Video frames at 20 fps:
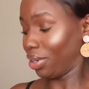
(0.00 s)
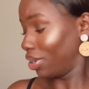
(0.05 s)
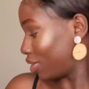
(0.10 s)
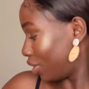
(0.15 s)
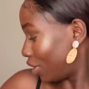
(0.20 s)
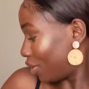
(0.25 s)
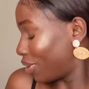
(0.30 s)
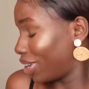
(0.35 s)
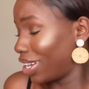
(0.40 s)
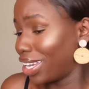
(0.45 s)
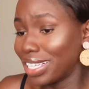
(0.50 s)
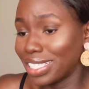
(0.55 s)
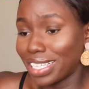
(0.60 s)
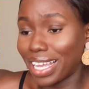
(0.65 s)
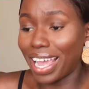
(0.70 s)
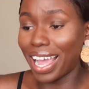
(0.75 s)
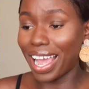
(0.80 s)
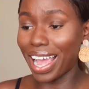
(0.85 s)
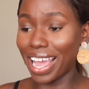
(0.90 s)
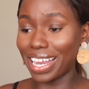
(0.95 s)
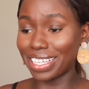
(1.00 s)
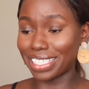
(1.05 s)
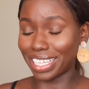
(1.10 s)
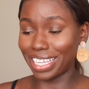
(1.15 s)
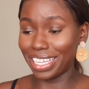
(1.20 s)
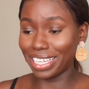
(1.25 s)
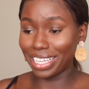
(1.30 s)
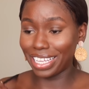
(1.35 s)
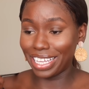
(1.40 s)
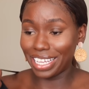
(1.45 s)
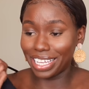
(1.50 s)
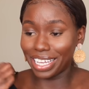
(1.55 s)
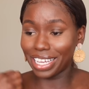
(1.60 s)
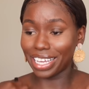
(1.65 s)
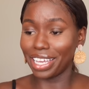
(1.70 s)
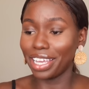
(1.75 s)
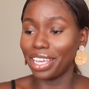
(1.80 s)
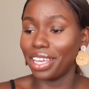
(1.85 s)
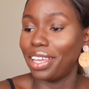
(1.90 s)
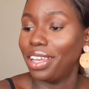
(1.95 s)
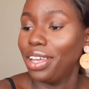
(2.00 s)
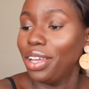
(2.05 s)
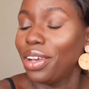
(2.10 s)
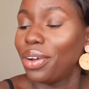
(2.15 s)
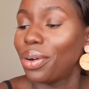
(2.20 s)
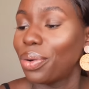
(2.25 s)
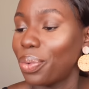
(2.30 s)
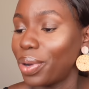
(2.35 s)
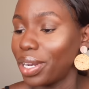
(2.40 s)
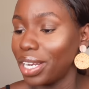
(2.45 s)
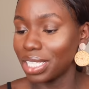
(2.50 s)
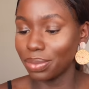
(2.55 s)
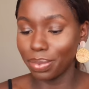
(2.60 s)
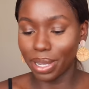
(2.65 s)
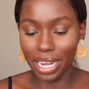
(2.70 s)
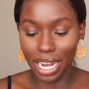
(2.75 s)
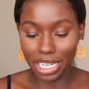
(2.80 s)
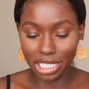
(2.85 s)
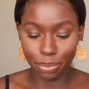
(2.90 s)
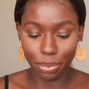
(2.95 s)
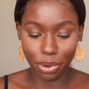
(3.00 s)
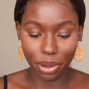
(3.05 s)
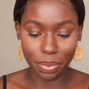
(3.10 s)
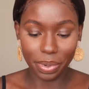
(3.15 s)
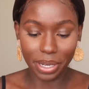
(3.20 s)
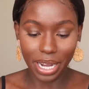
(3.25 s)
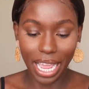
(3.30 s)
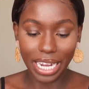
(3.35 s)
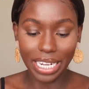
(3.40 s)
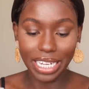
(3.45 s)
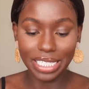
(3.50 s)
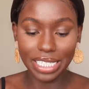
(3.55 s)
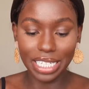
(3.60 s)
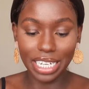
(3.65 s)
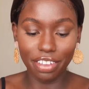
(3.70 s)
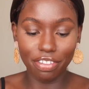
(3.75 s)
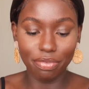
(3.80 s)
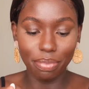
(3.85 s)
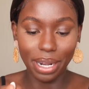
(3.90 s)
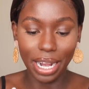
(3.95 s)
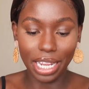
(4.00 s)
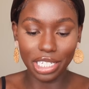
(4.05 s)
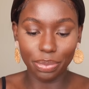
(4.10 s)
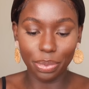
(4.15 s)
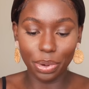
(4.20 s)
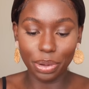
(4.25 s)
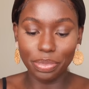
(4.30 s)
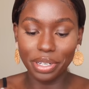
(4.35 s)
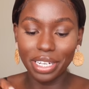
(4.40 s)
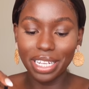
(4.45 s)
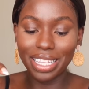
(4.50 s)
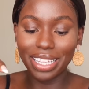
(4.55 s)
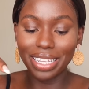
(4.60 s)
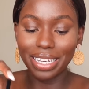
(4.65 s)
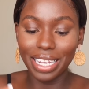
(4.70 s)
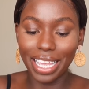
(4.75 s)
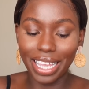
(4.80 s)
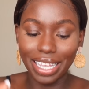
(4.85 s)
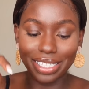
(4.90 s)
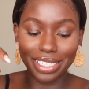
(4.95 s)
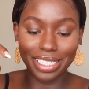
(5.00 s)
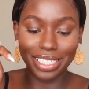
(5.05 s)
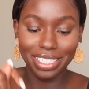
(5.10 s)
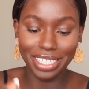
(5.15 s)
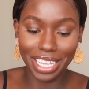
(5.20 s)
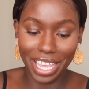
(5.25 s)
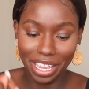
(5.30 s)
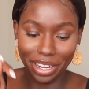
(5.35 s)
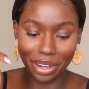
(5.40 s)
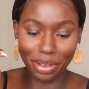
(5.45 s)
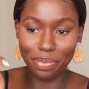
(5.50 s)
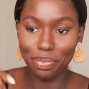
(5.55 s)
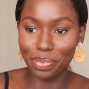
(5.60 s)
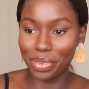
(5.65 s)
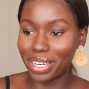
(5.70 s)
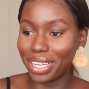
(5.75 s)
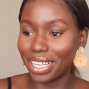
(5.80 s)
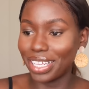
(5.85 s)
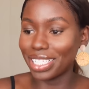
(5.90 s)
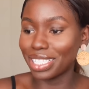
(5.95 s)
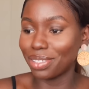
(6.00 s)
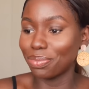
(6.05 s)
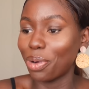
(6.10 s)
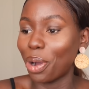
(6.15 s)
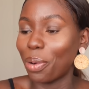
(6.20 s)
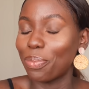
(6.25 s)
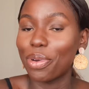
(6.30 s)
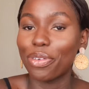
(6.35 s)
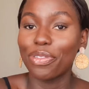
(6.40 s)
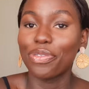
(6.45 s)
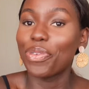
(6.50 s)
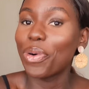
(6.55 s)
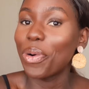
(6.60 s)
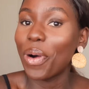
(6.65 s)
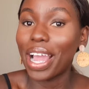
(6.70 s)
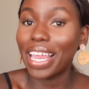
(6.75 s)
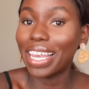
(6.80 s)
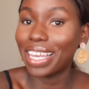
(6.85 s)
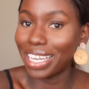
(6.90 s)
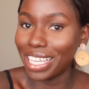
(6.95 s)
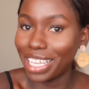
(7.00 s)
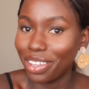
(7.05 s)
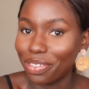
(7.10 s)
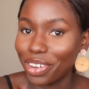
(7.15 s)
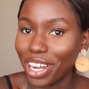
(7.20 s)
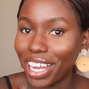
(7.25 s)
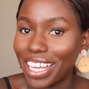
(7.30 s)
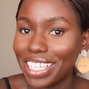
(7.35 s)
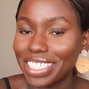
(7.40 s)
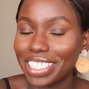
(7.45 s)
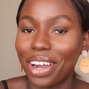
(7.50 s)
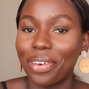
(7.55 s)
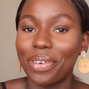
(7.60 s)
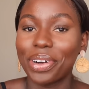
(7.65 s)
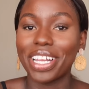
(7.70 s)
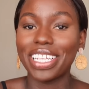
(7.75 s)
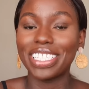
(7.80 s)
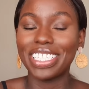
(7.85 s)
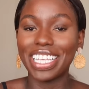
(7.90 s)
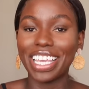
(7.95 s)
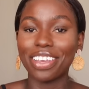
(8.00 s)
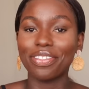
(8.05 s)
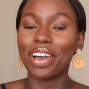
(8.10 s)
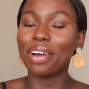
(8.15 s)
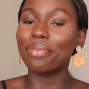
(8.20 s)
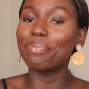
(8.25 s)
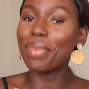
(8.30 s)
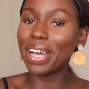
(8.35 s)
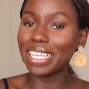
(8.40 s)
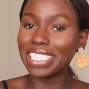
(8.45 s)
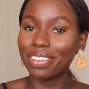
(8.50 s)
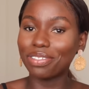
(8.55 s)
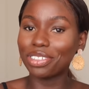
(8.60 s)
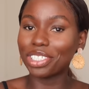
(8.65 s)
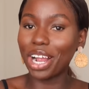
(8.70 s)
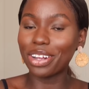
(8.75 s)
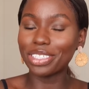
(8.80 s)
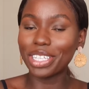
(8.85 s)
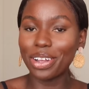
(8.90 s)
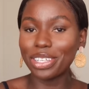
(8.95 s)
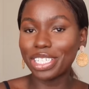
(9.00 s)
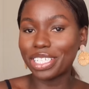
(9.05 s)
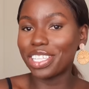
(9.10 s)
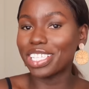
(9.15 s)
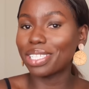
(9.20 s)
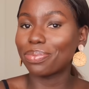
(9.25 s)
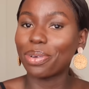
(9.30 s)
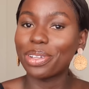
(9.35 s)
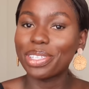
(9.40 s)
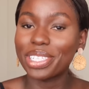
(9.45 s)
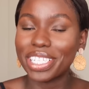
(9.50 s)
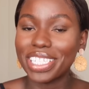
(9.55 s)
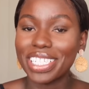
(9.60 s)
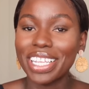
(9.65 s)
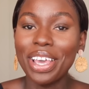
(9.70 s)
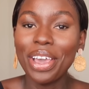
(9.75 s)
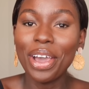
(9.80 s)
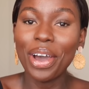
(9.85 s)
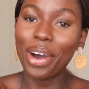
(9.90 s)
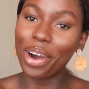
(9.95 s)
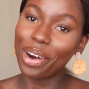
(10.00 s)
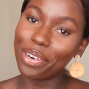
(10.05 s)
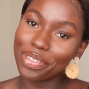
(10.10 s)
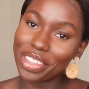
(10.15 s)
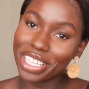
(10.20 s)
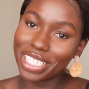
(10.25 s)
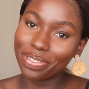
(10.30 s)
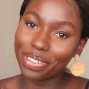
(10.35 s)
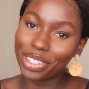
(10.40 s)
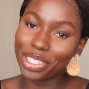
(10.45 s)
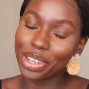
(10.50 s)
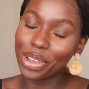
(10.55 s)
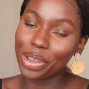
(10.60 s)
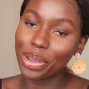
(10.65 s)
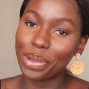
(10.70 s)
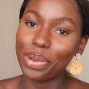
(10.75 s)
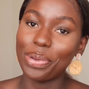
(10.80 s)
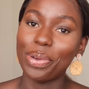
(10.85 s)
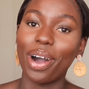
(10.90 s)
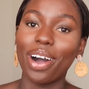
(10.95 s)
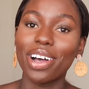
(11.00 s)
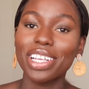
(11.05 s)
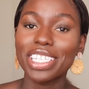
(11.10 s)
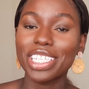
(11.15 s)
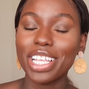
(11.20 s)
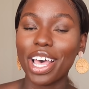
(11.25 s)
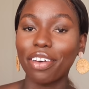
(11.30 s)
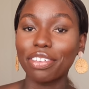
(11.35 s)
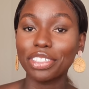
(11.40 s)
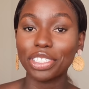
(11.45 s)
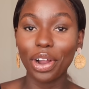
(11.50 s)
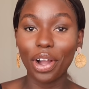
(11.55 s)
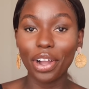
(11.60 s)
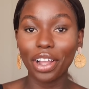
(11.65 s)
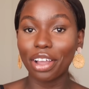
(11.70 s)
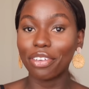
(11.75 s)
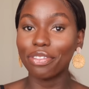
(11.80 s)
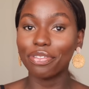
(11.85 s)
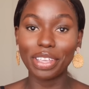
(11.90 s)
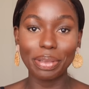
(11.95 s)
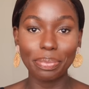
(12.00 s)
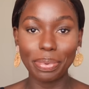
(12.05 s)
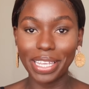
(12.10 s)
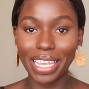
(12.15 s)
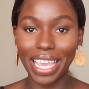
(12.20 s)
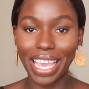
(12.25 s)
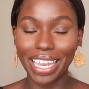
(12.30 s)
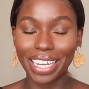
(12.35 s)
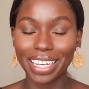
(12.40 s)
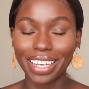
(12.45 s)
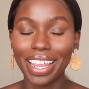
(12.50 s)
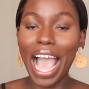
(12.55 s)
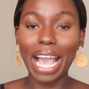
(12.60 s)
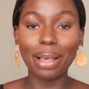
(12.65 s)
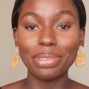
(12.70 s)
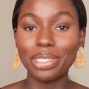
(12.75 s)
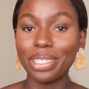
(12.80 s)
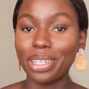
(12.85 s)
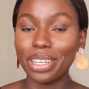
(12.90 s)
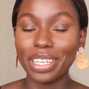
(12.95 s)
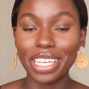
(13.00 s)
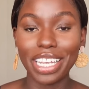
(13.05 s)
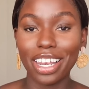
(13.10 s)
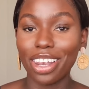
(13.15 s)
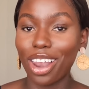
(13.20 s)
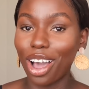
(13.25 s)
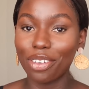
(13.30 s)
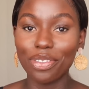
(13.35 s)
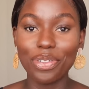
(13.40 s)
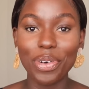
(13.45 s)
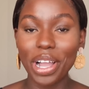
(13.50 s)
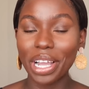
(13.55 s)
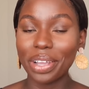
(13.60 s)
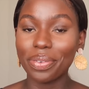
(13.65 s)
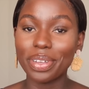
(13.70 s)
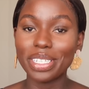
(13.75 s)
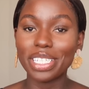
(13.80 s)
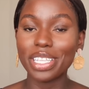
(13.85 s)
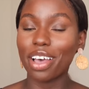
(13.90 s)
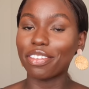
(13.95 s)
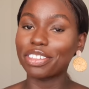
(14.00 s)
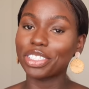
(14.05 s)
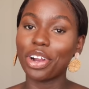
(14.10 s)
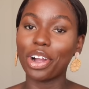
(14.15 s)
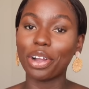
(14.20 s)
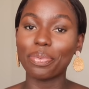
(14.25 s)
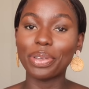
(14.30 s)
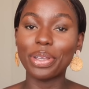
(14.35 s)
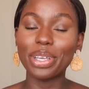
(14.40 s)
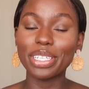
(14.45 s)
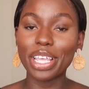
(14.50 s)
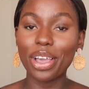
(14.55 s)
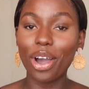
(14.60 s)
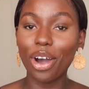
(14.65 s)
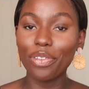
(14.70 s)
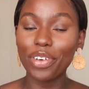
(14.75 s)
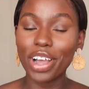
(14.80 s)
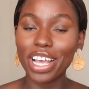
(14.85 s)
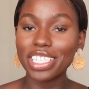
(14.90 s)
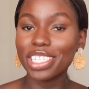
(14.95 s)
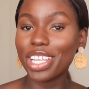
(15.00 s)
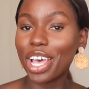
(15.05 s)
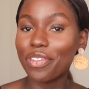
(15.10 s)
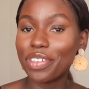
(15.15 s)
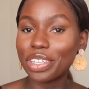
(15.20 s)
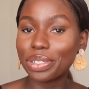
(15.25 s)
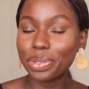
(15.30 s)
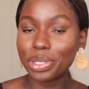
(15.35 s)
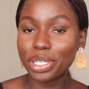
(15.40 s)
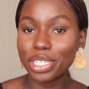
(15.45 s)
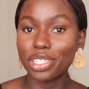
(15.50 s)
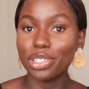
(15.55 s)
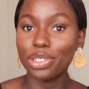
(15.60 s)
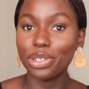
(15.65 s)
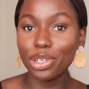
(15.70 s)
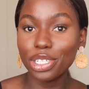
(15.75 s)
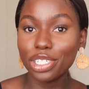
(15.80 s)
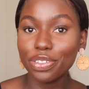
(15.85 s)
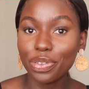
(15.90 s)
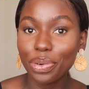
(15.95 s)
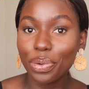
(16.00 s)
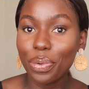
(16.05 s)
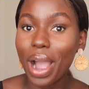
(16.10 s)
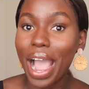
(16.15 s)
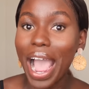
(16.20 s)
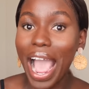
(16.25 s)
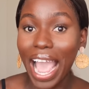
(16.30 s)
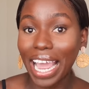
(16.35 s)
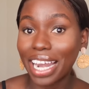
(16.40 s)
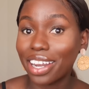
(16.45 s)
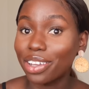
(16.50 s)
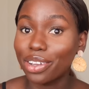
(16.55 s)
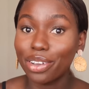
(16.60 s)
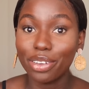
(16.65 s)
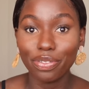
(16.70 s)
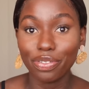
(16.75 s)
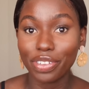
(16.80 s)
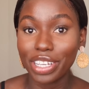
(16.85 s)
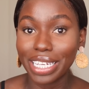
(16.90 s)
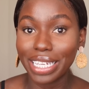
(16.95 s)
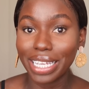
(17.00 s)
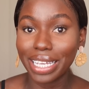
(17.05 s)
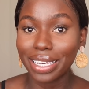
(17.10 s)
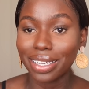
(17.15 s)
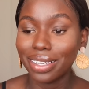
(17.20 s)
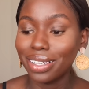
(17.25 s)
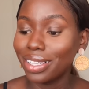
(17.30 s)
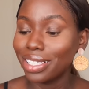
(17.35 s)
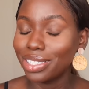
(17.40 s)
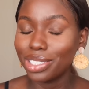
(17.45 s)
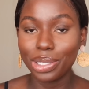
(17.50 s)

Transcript: Girl, it is hot in here. When is my lash appointment? I need to leave for my lash appointment in the next 10 minutes. But before I leave, guys, I wanted to give a massive shout out to the sponsors of this video, who are Surfshark VPN. Absolutely love working with Surfshark because they offer a service which is useful and convenient.